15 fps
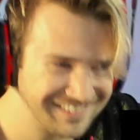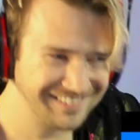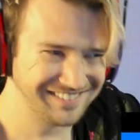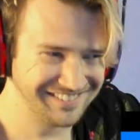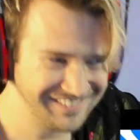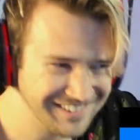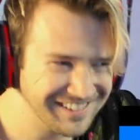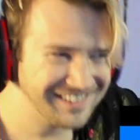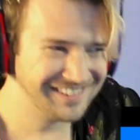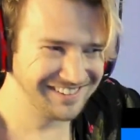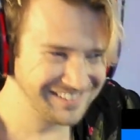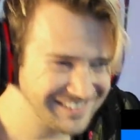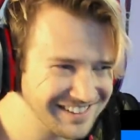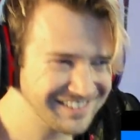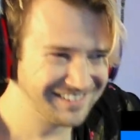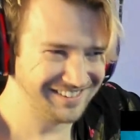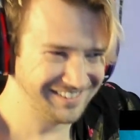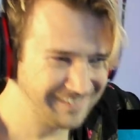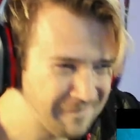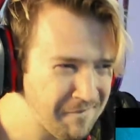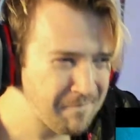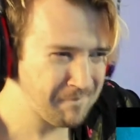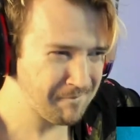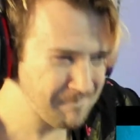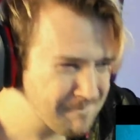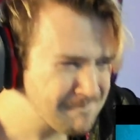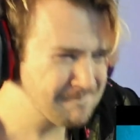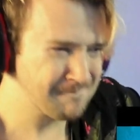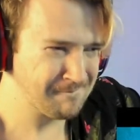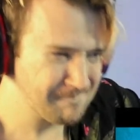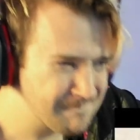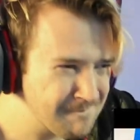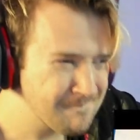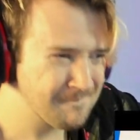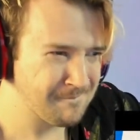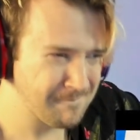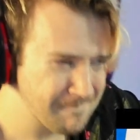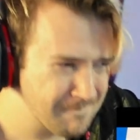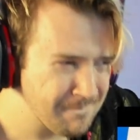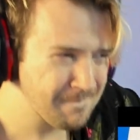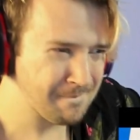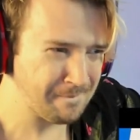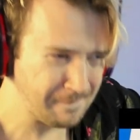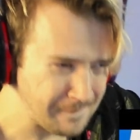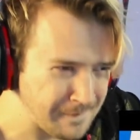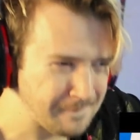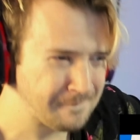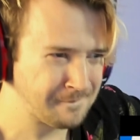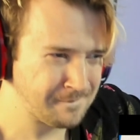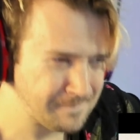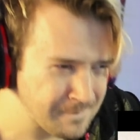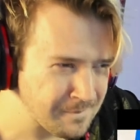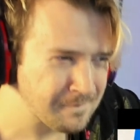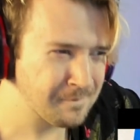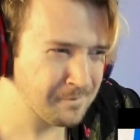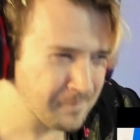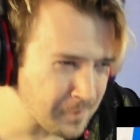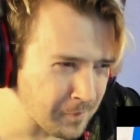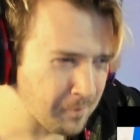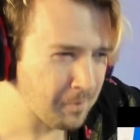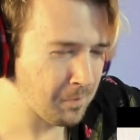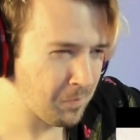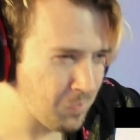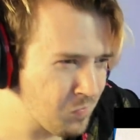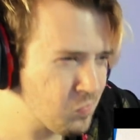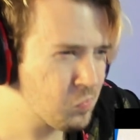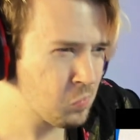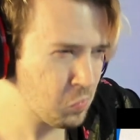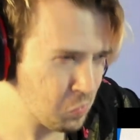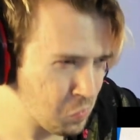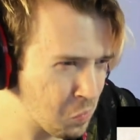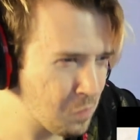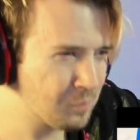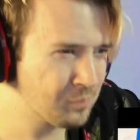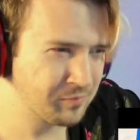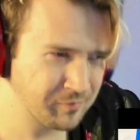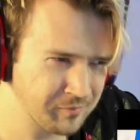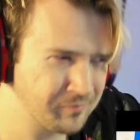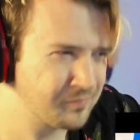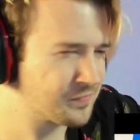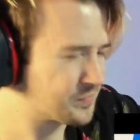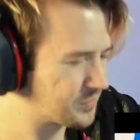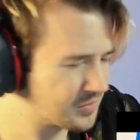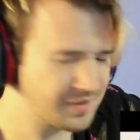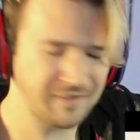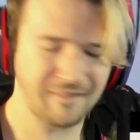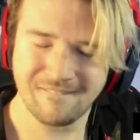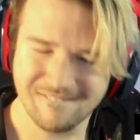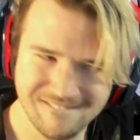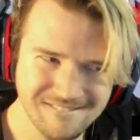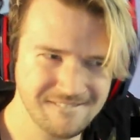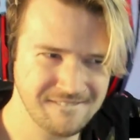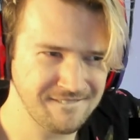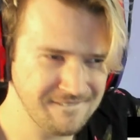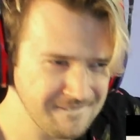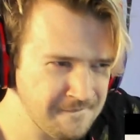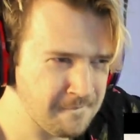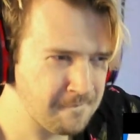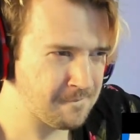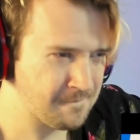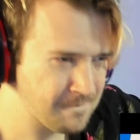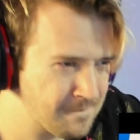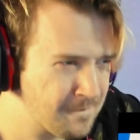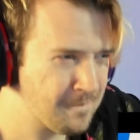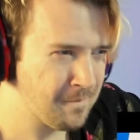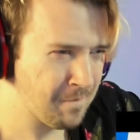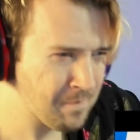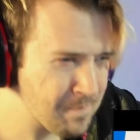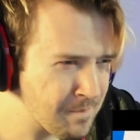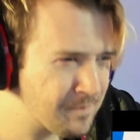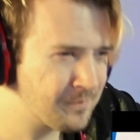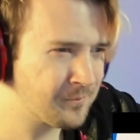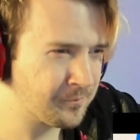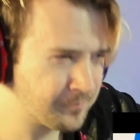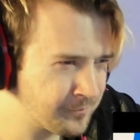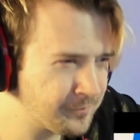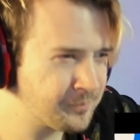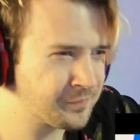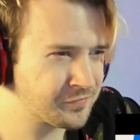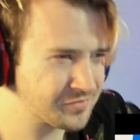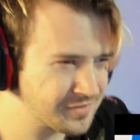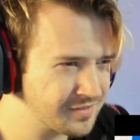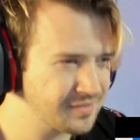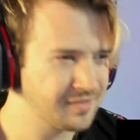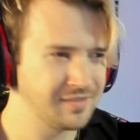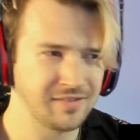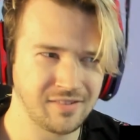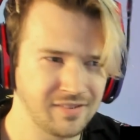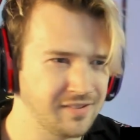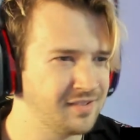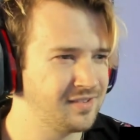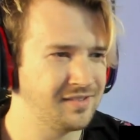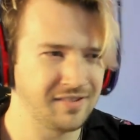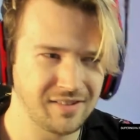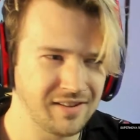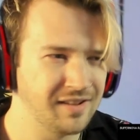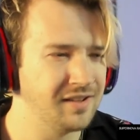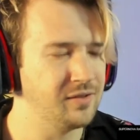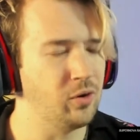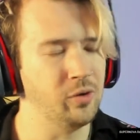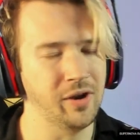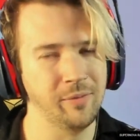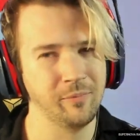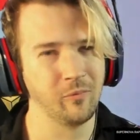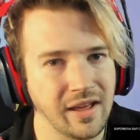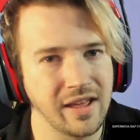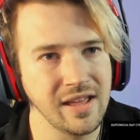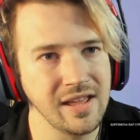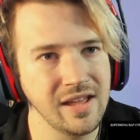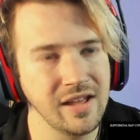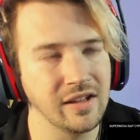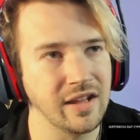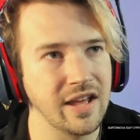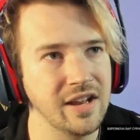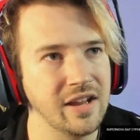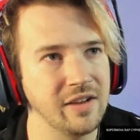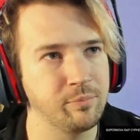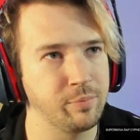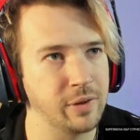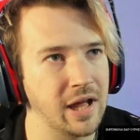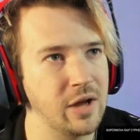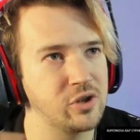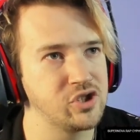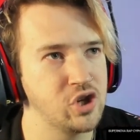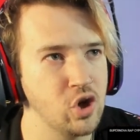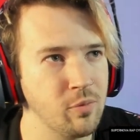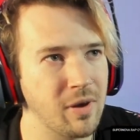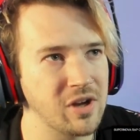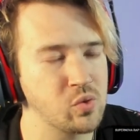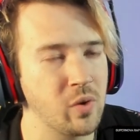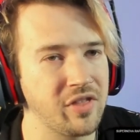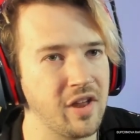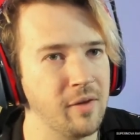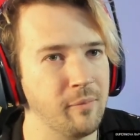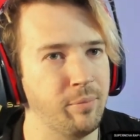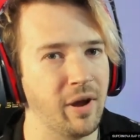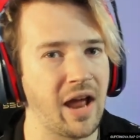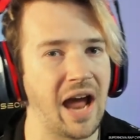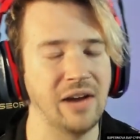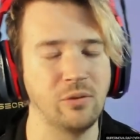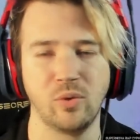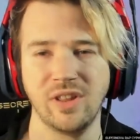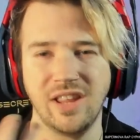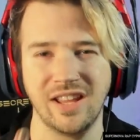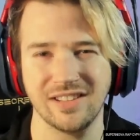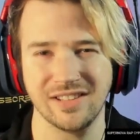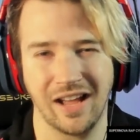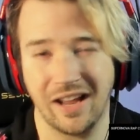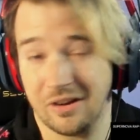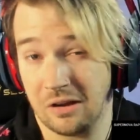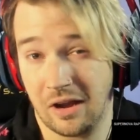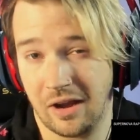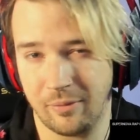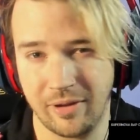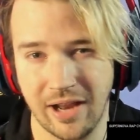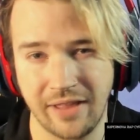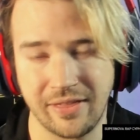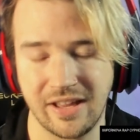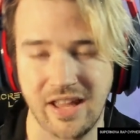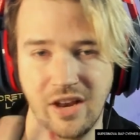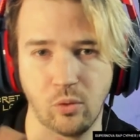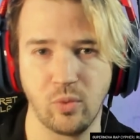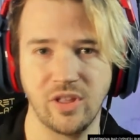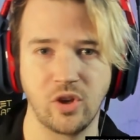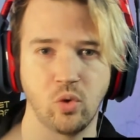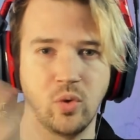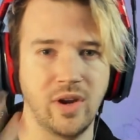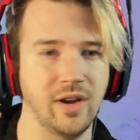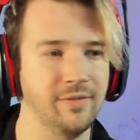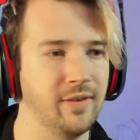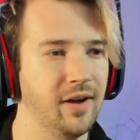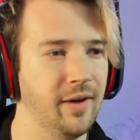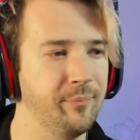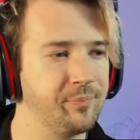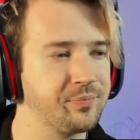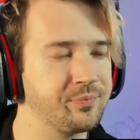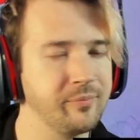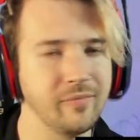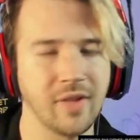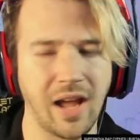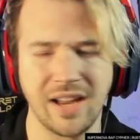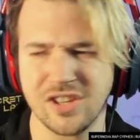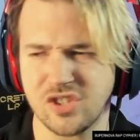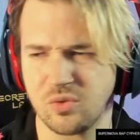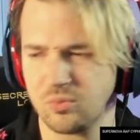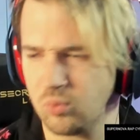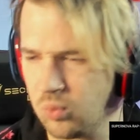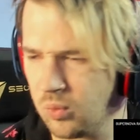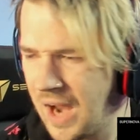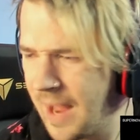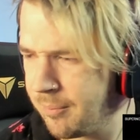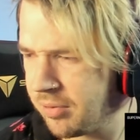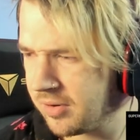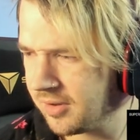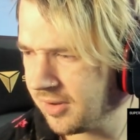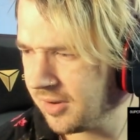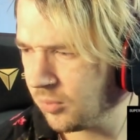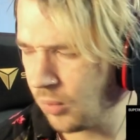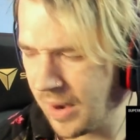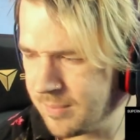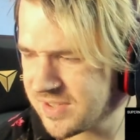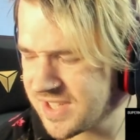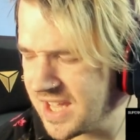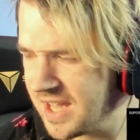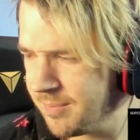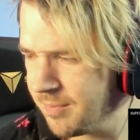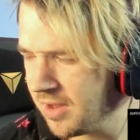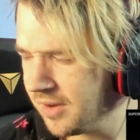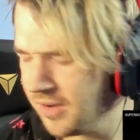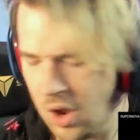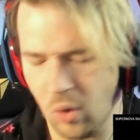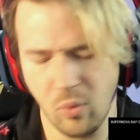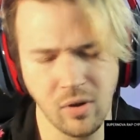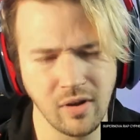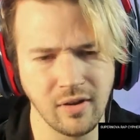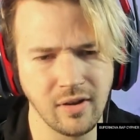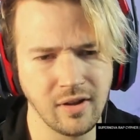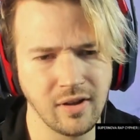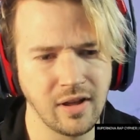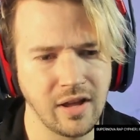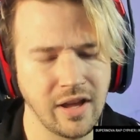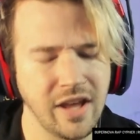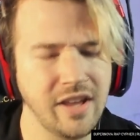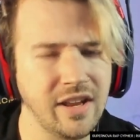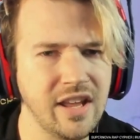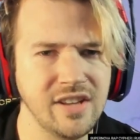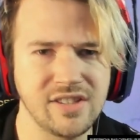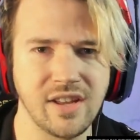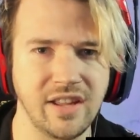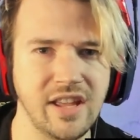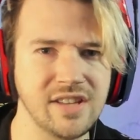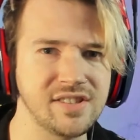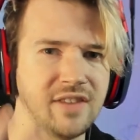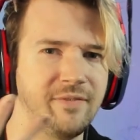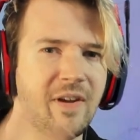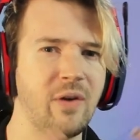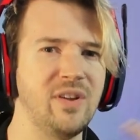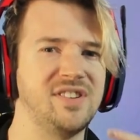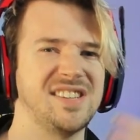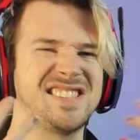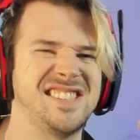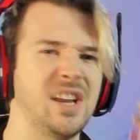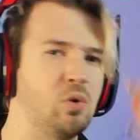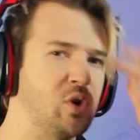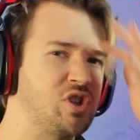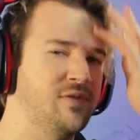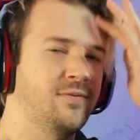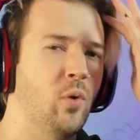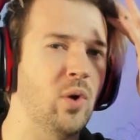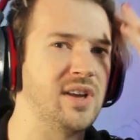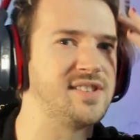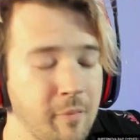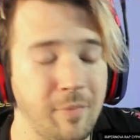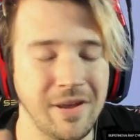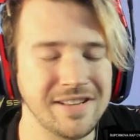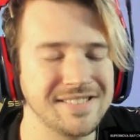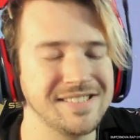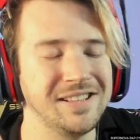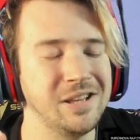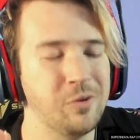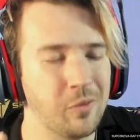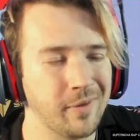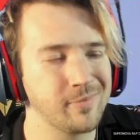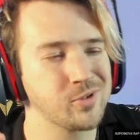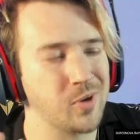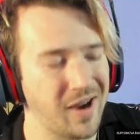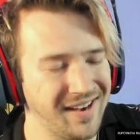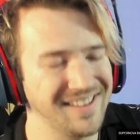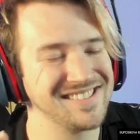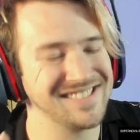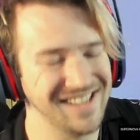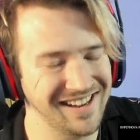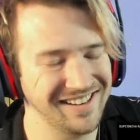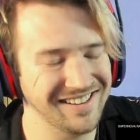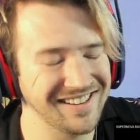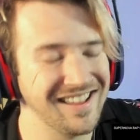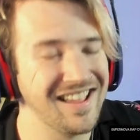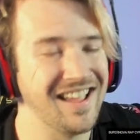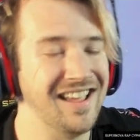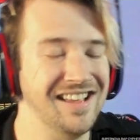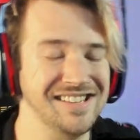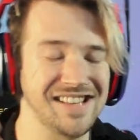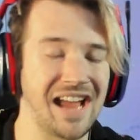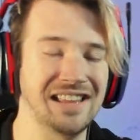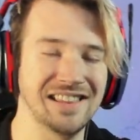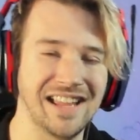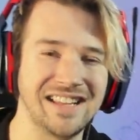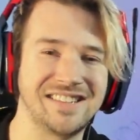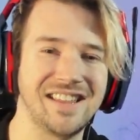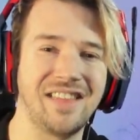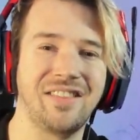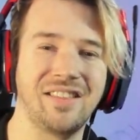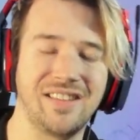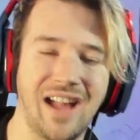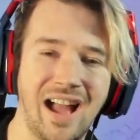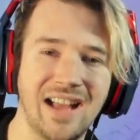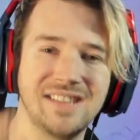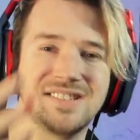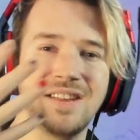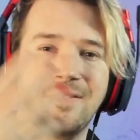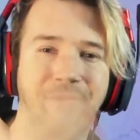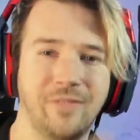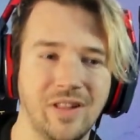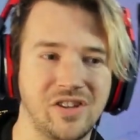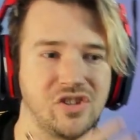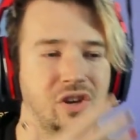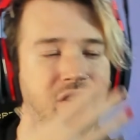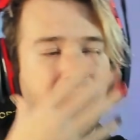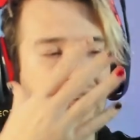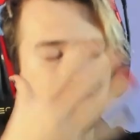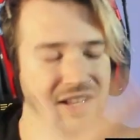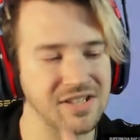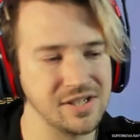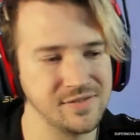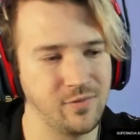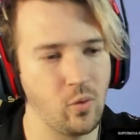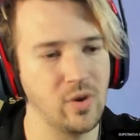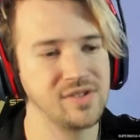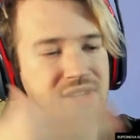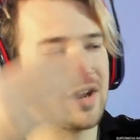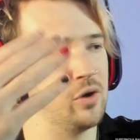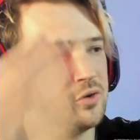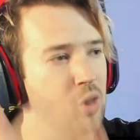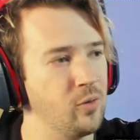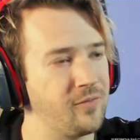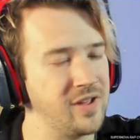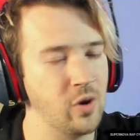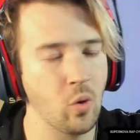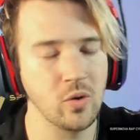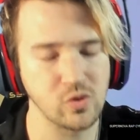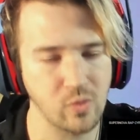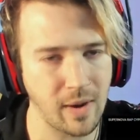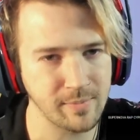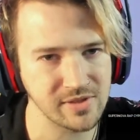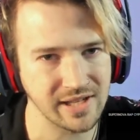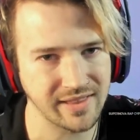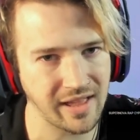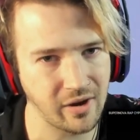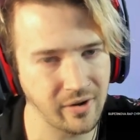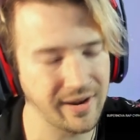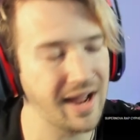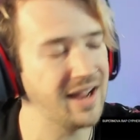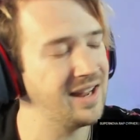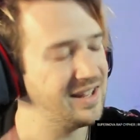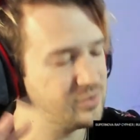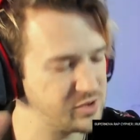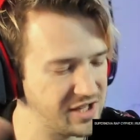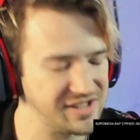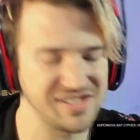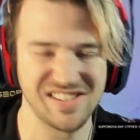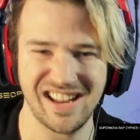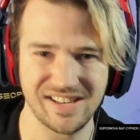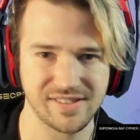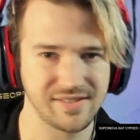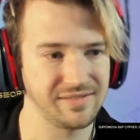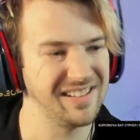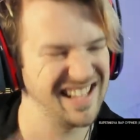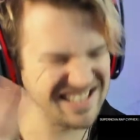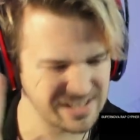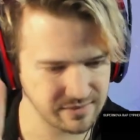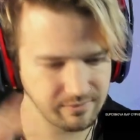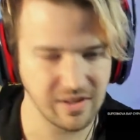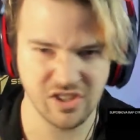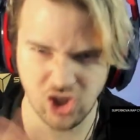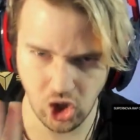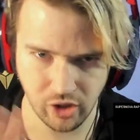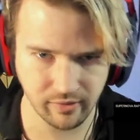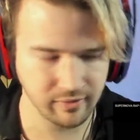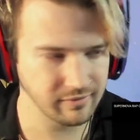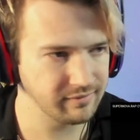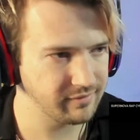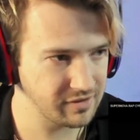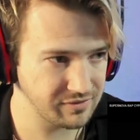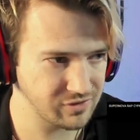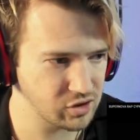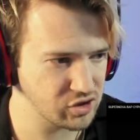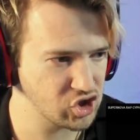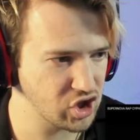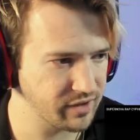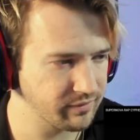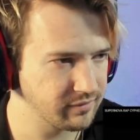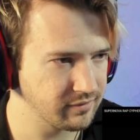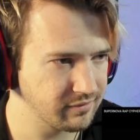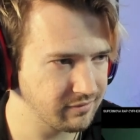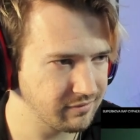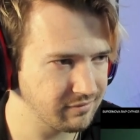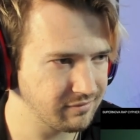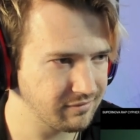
gloss squeezing, that's too easy. I'ma support the ambitions, my captain his wishes, regardless of whatever problem. All of y'all struggles fictitious, so sit back and listen. We win and don't care what it costs us. Hold on. He he didn't play too much with it, but I really, I, I mean, I think he had a really creative, um, I guess, rap rhyme scheme. No, he he's he has a very distinguished voice. Basically, what I'm trying to say is, I liked the guy's inflection. I liked his voice. I don't know if he always raps like that or not. It's, it's nice. It's it's good. It's good shit. Take